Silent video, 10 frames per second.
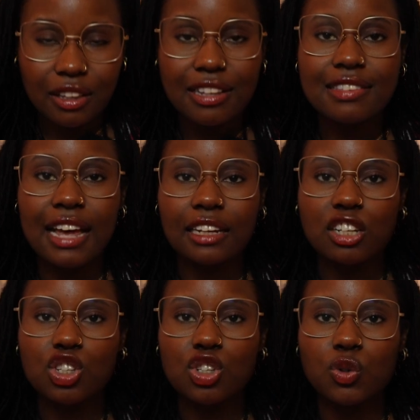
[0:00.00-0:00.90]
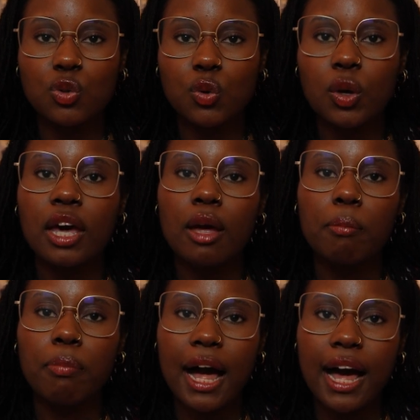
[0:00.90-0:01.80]
decided to
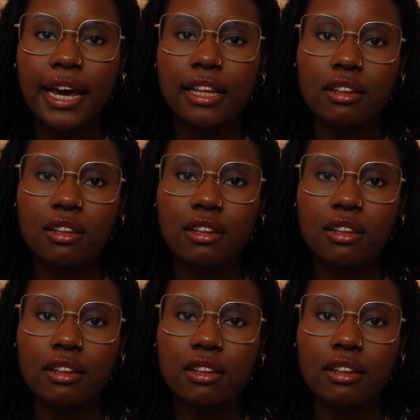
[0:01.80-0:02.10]
buy